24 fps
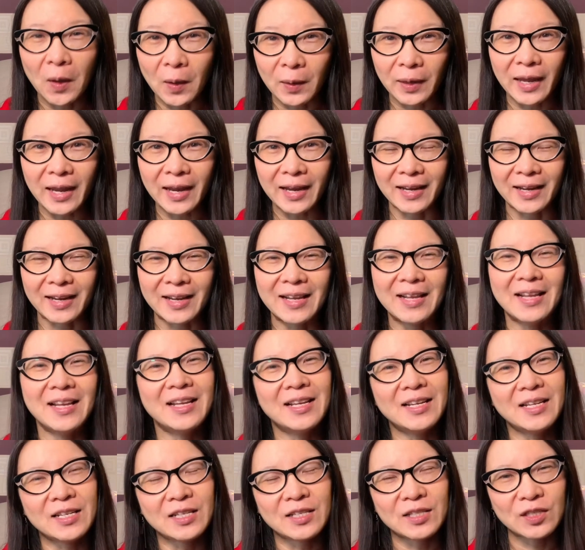Okay,
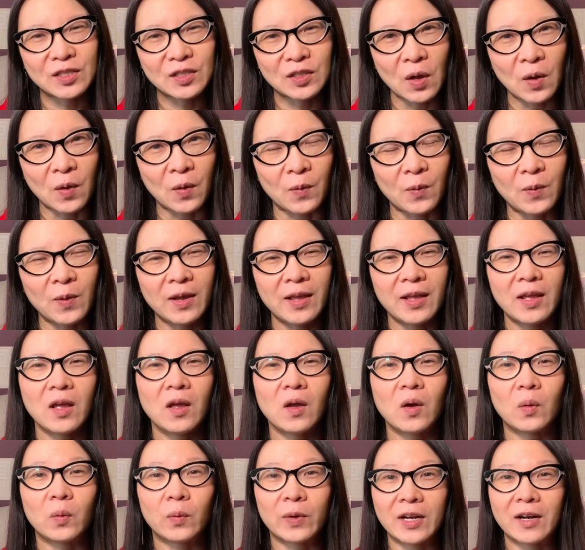so
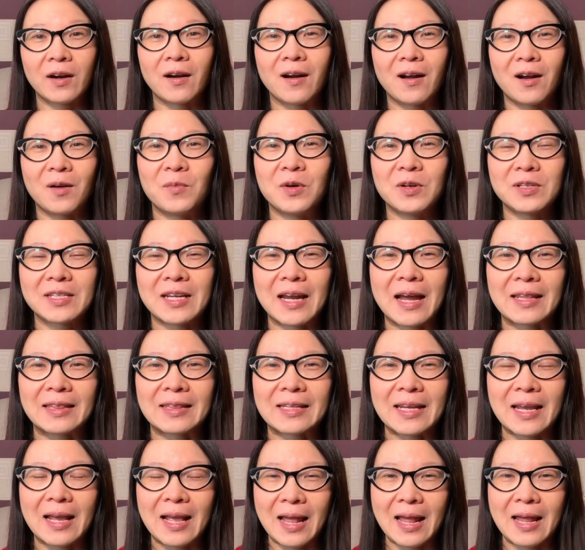we are almost at
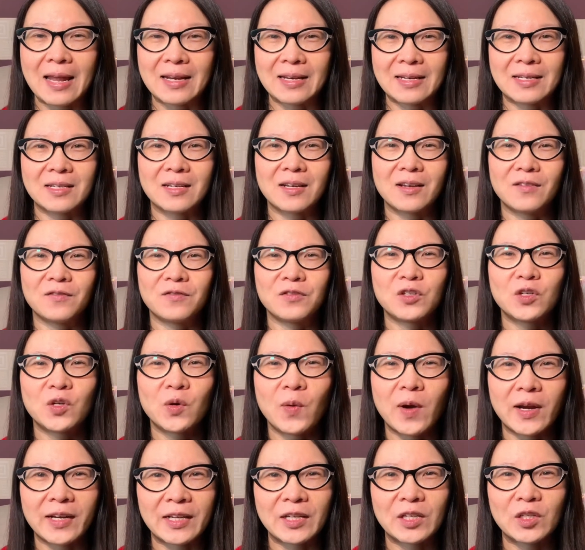the end of
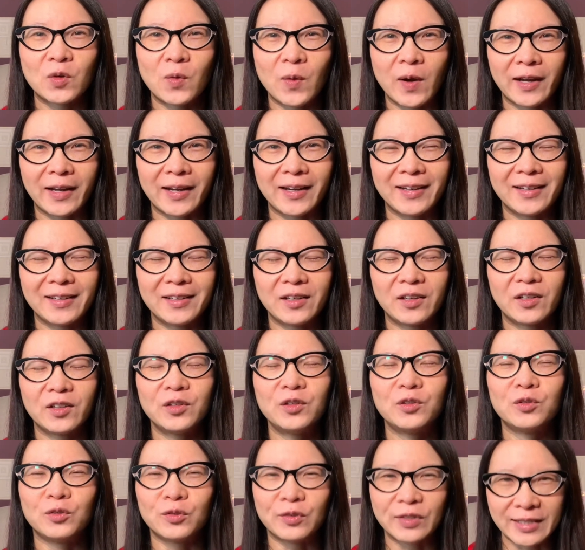2020.
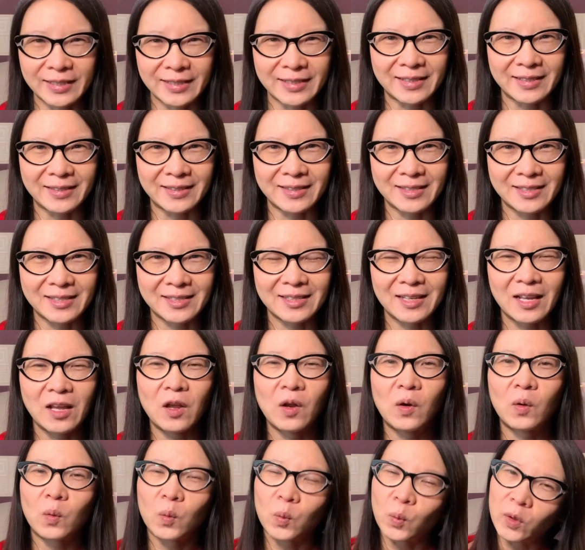Good riddance.
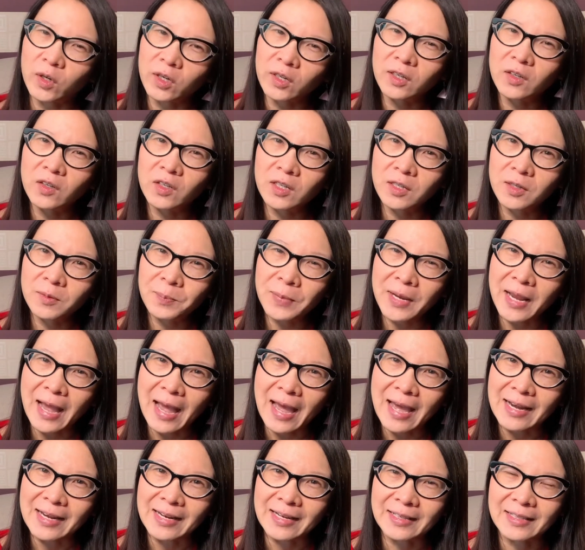We're gonna be
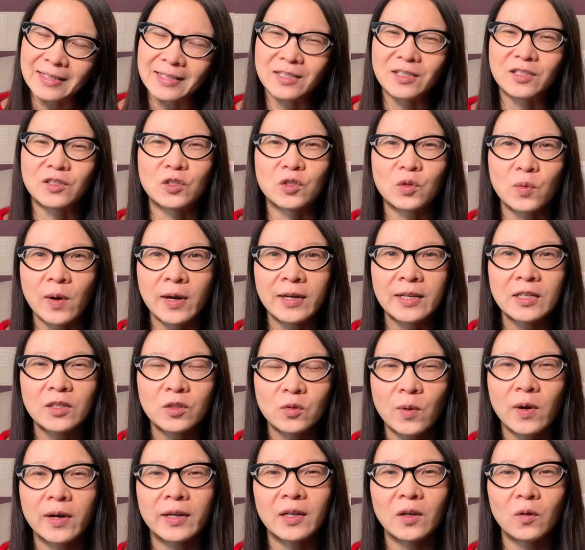heading into
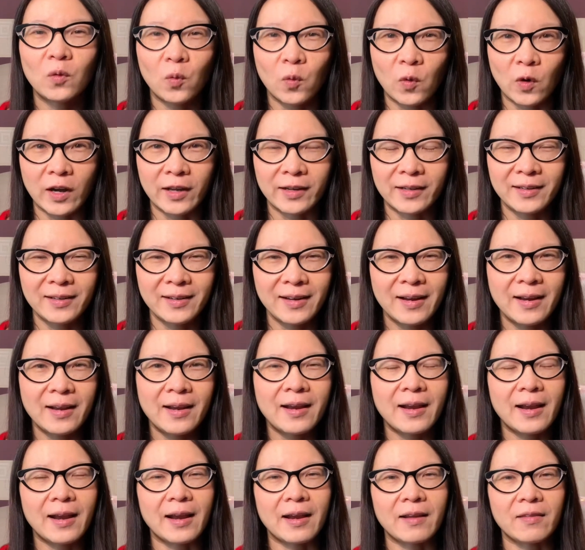2021,
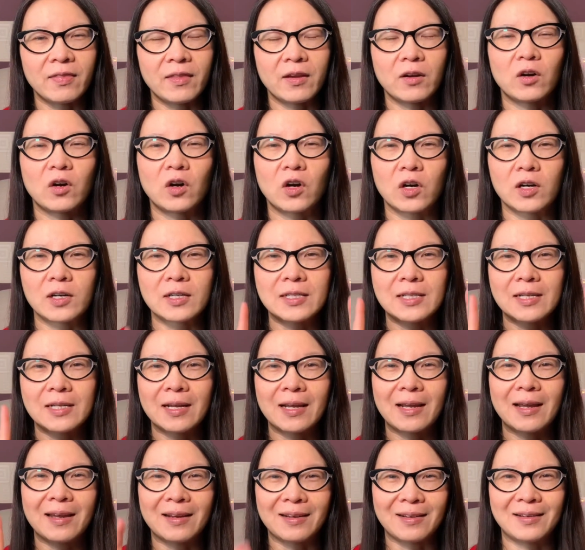and there are
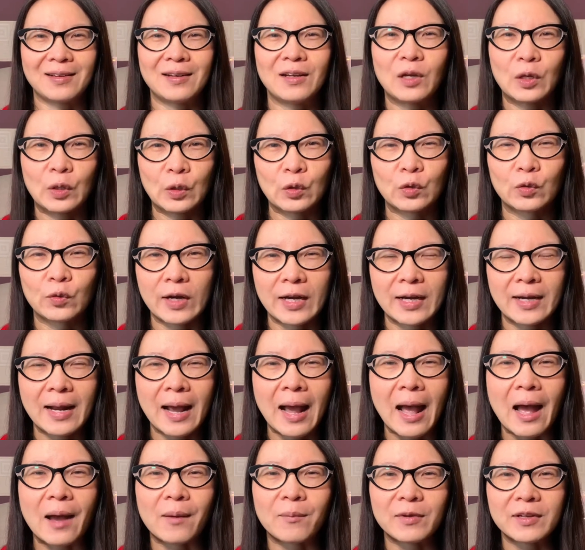10 great
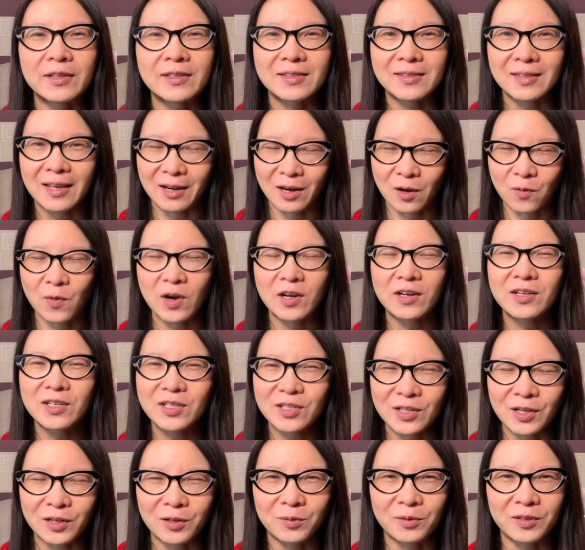habits that I wanna
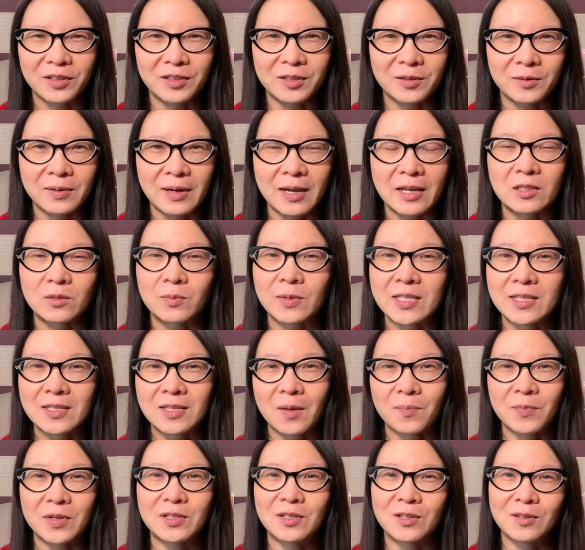share with you as we
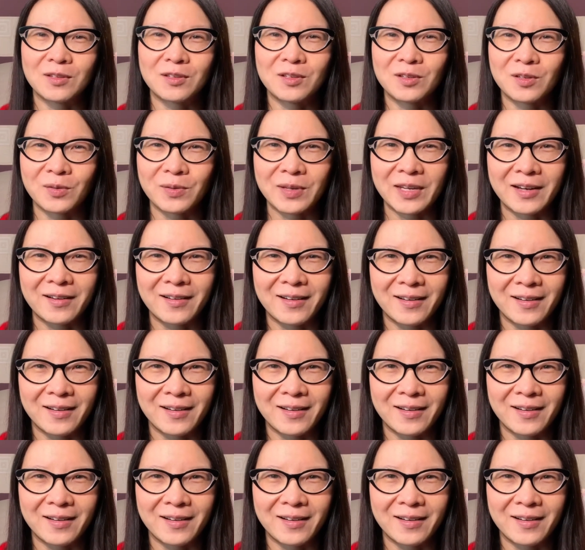step into the new year.